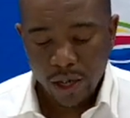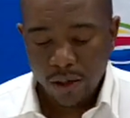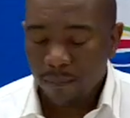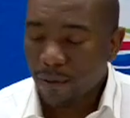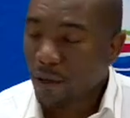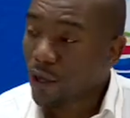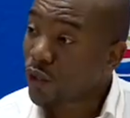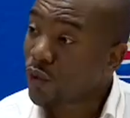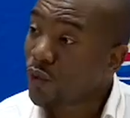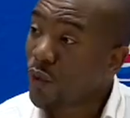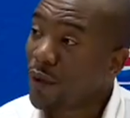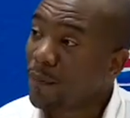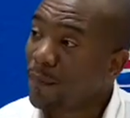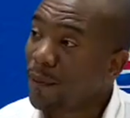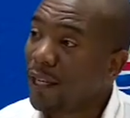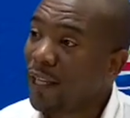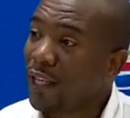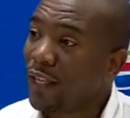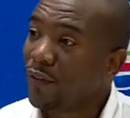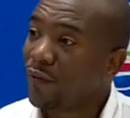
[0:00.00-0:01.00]
Because we
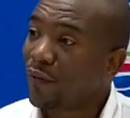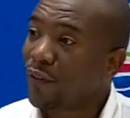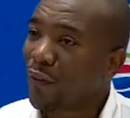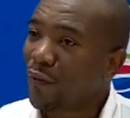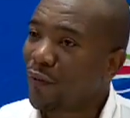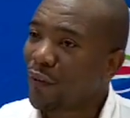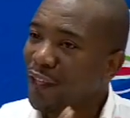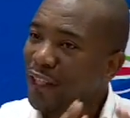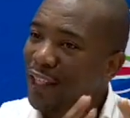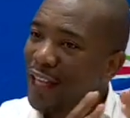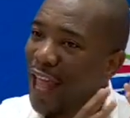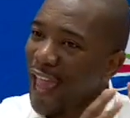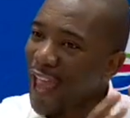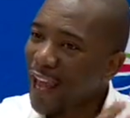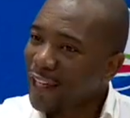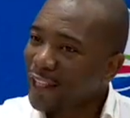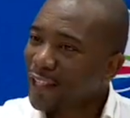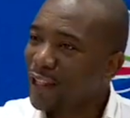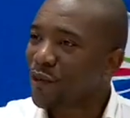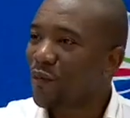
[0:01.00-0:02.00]
believe the first
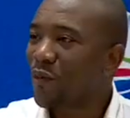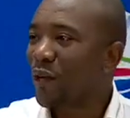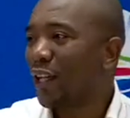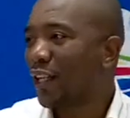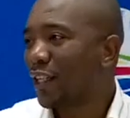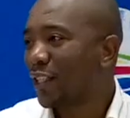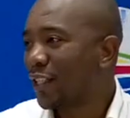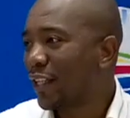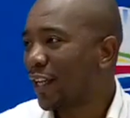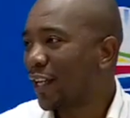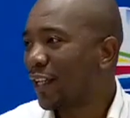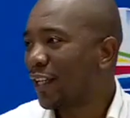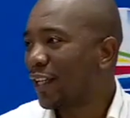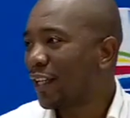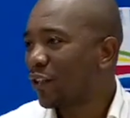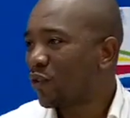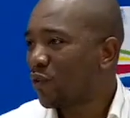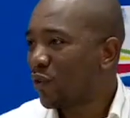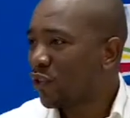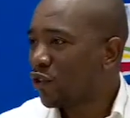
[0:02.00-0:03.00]
act we can take
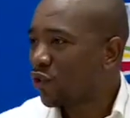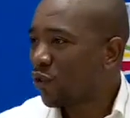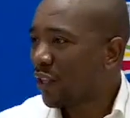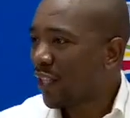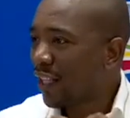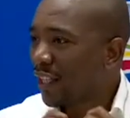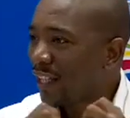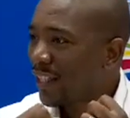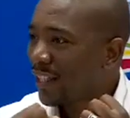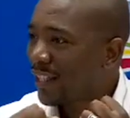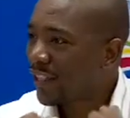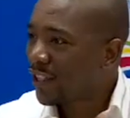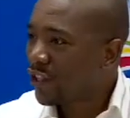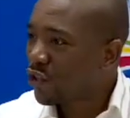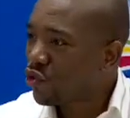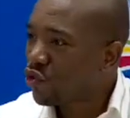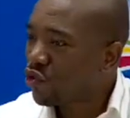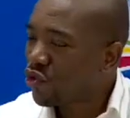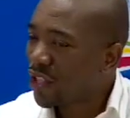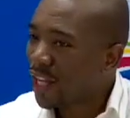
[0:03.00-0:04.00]
is to ensure that there's
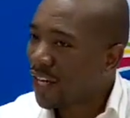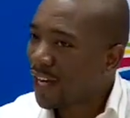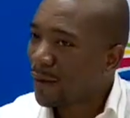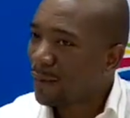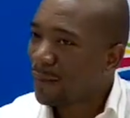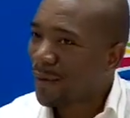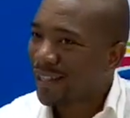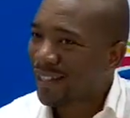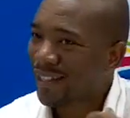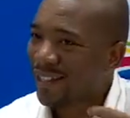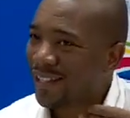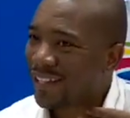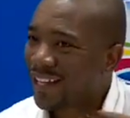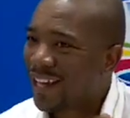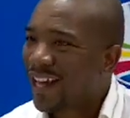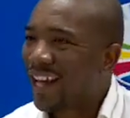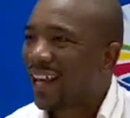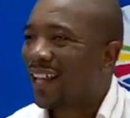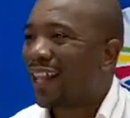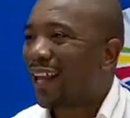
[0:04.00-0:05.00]
institutional capacity
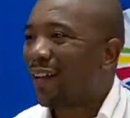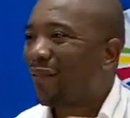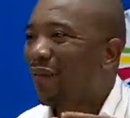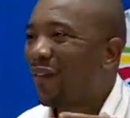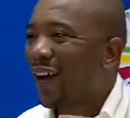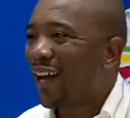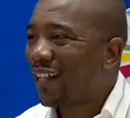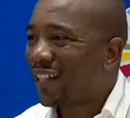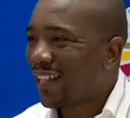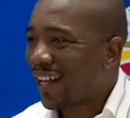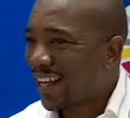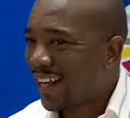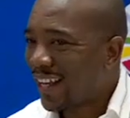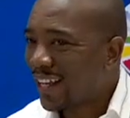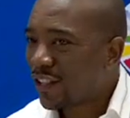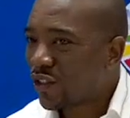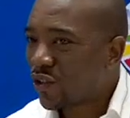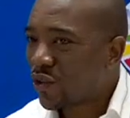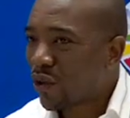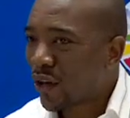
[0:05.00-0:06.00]
that fights
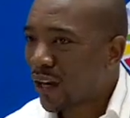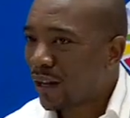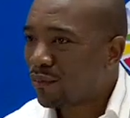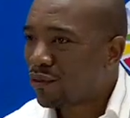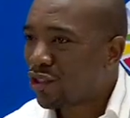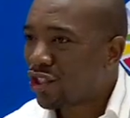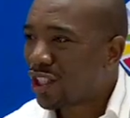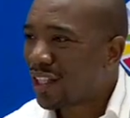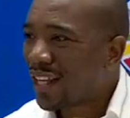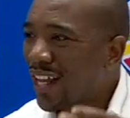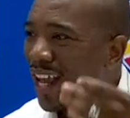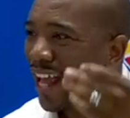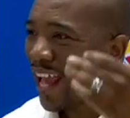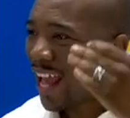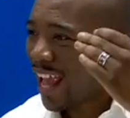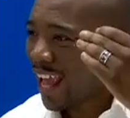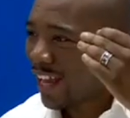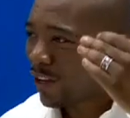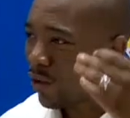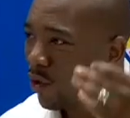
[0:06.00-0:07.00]
against corruption
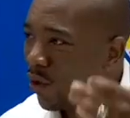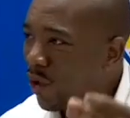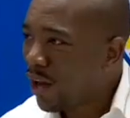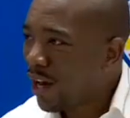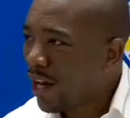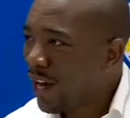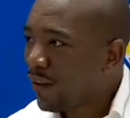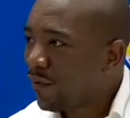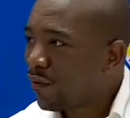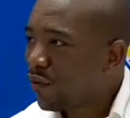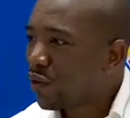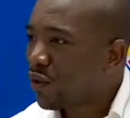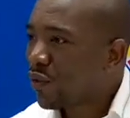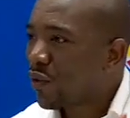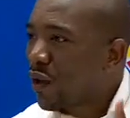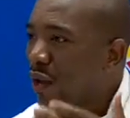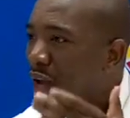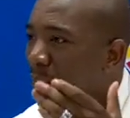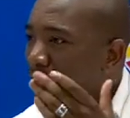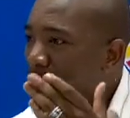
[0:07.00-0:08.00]
at all levels
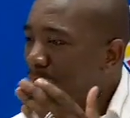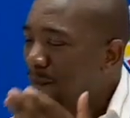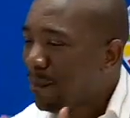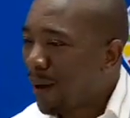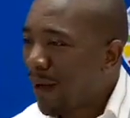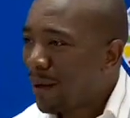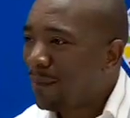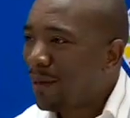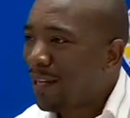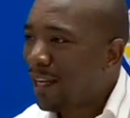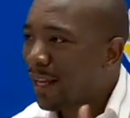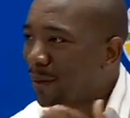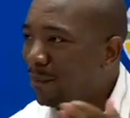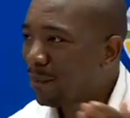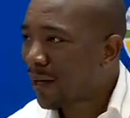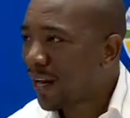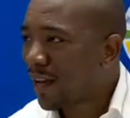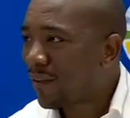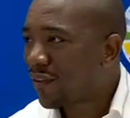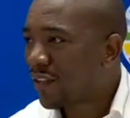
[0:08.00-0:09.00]
in public and
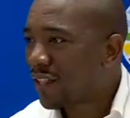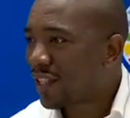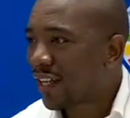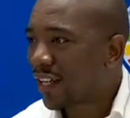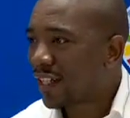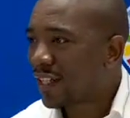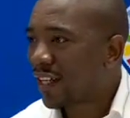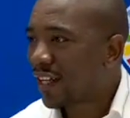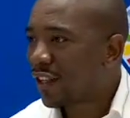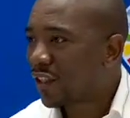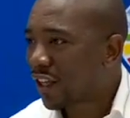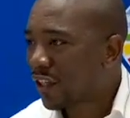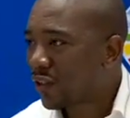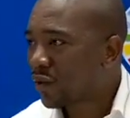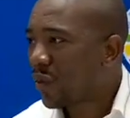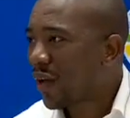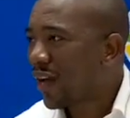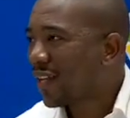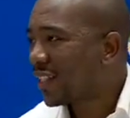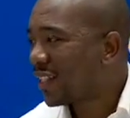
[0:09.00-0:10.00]
private sector. That's
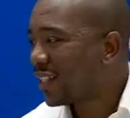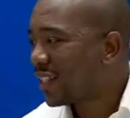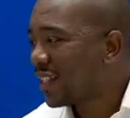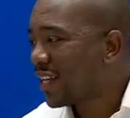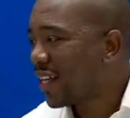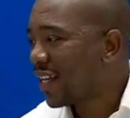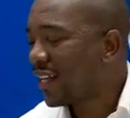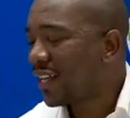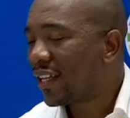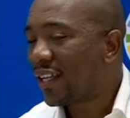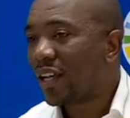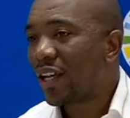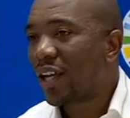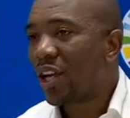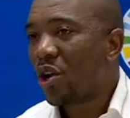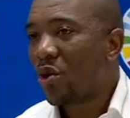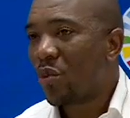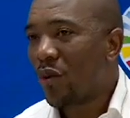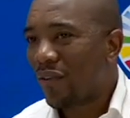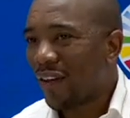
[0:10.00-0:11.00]
why as a DA,
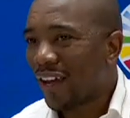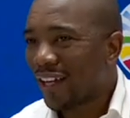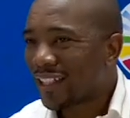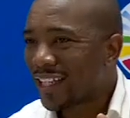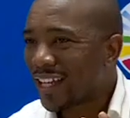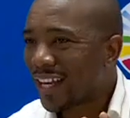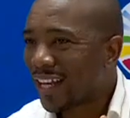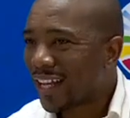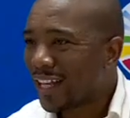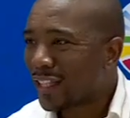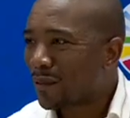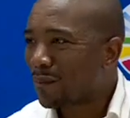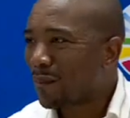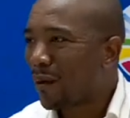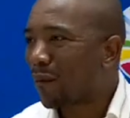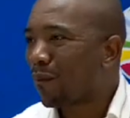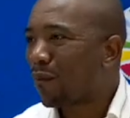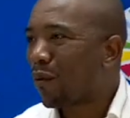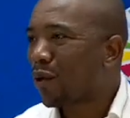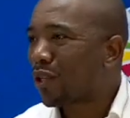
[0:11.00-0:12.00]
we've acted against
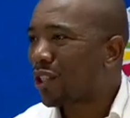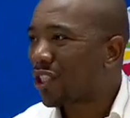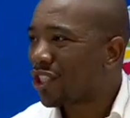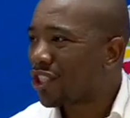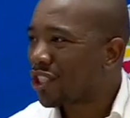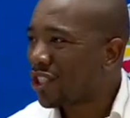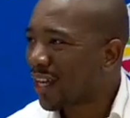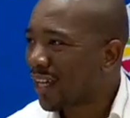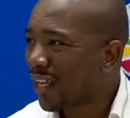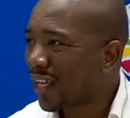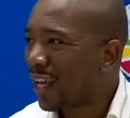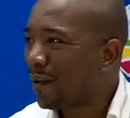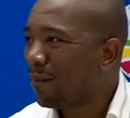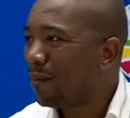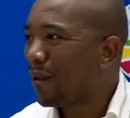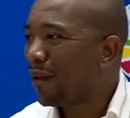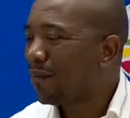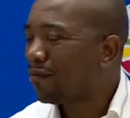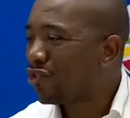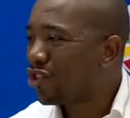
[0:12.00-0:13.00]
Bell Pottinger,
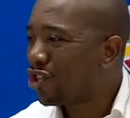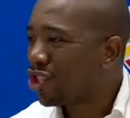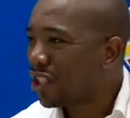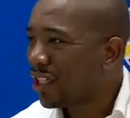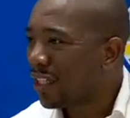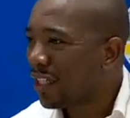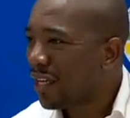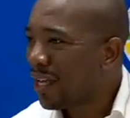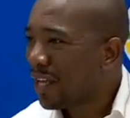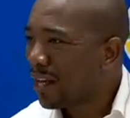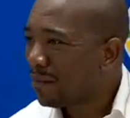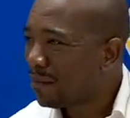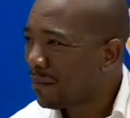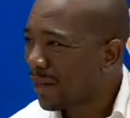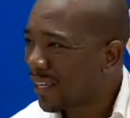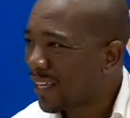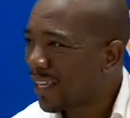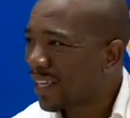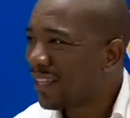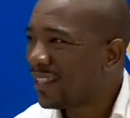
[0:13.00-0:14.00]
KPMG,
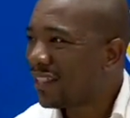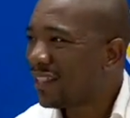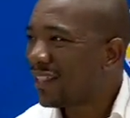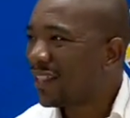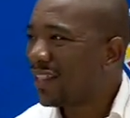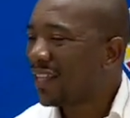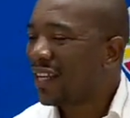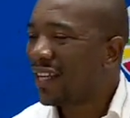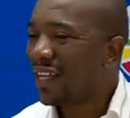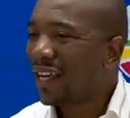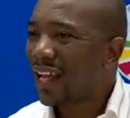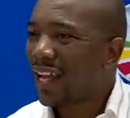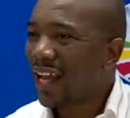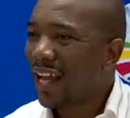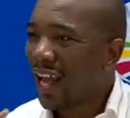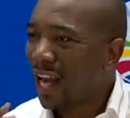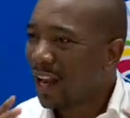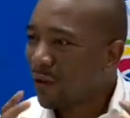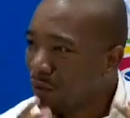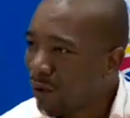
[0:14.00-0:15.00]
McKinsey,
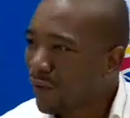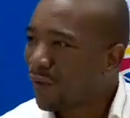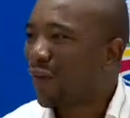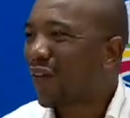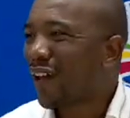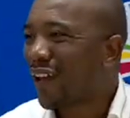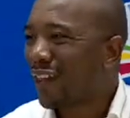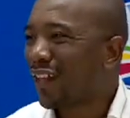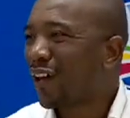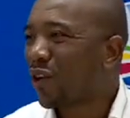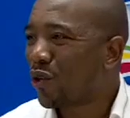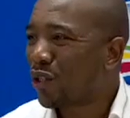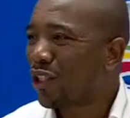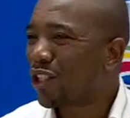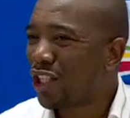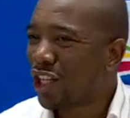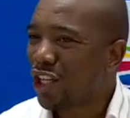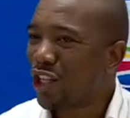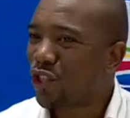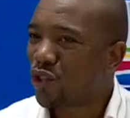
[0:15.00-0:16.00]
and will further
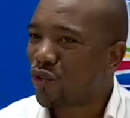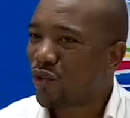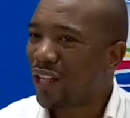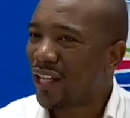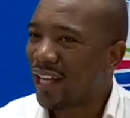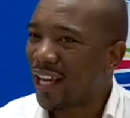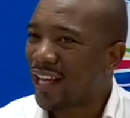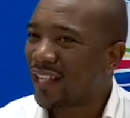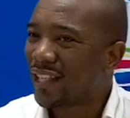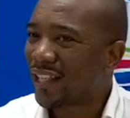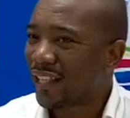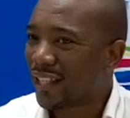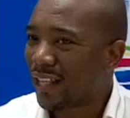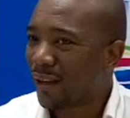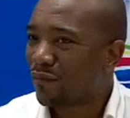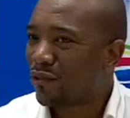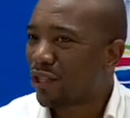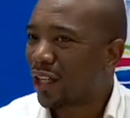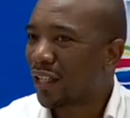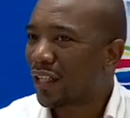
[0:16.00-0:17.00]
continue to engage the
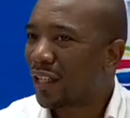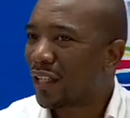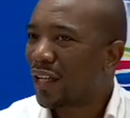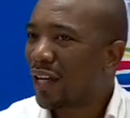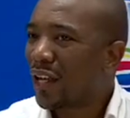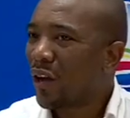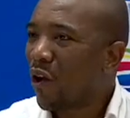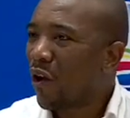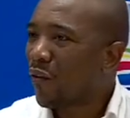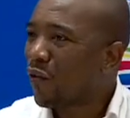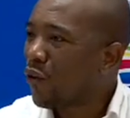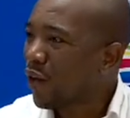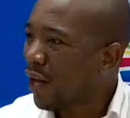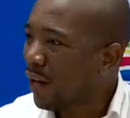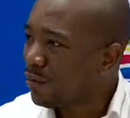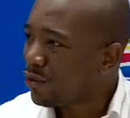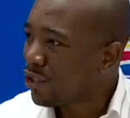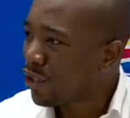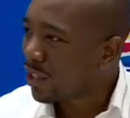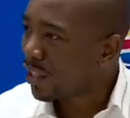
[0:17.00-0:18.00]
subject of
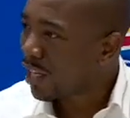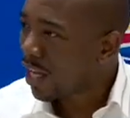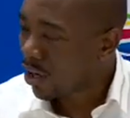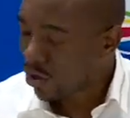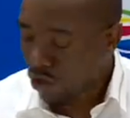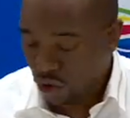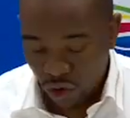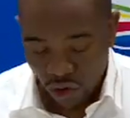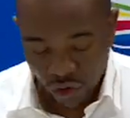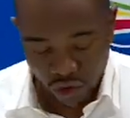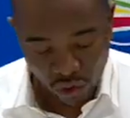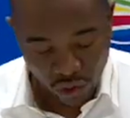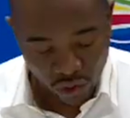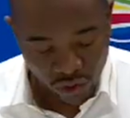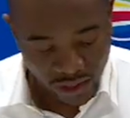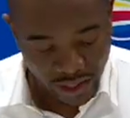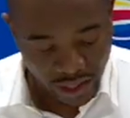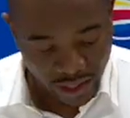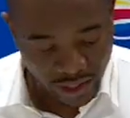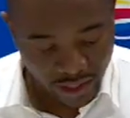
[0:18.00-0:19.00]
corruption across all
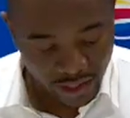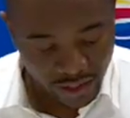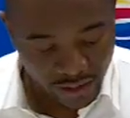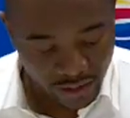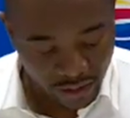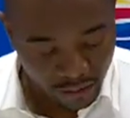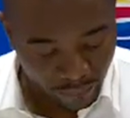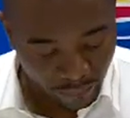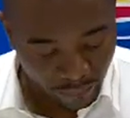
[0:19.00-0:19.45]
sectors.